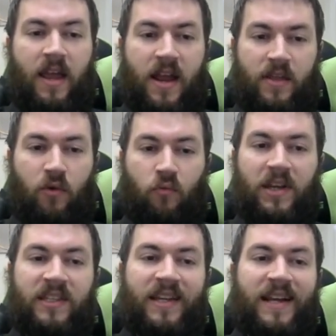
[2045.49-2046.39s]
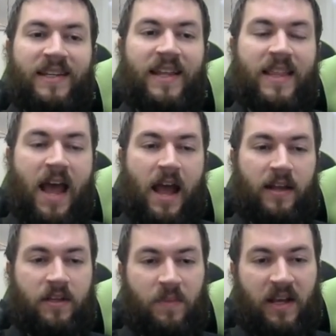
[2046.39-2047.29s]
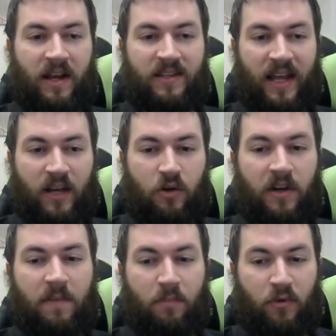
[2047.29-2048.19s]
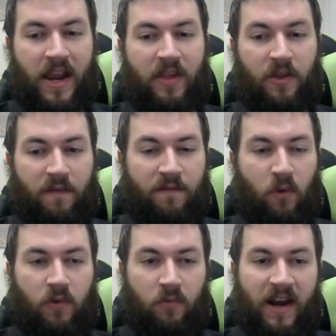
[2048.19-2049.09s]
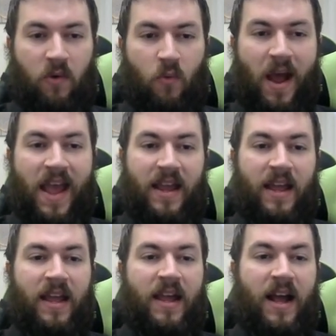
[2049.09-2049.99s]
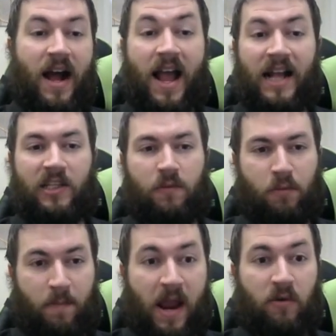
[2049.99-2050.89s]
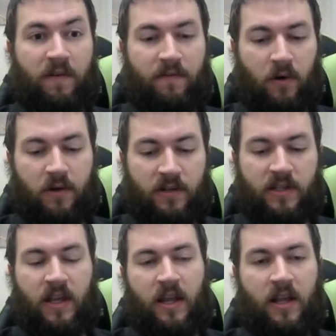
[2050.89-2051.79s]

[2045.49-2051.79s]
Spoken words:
And the reason I did that is because I couldn't break their fort right away. I had to prepare it first.